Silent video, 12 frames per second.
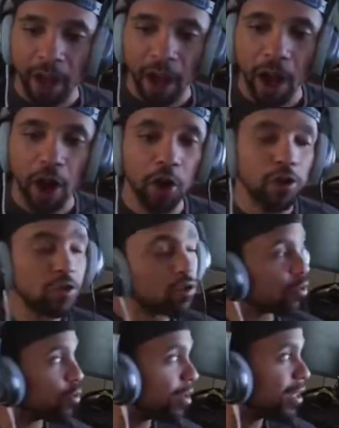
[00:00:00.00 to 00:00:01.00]

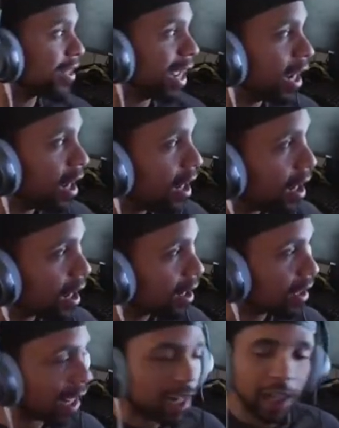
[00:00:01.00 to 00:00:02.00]
Oh, they uh,
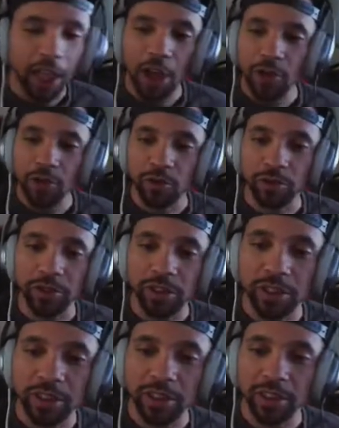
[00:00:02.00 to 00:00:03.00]
they
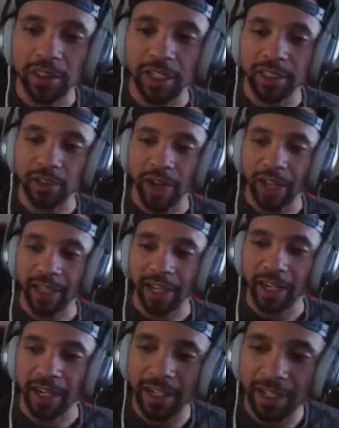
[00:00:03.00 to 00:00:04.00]
clothes. They still got
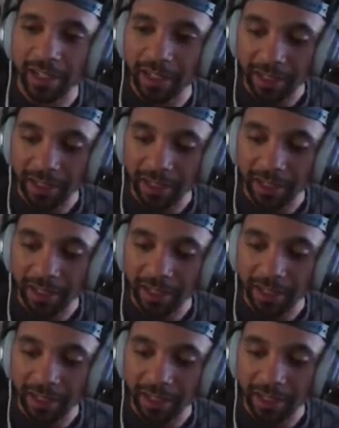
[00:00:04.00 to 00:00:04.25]
their uh,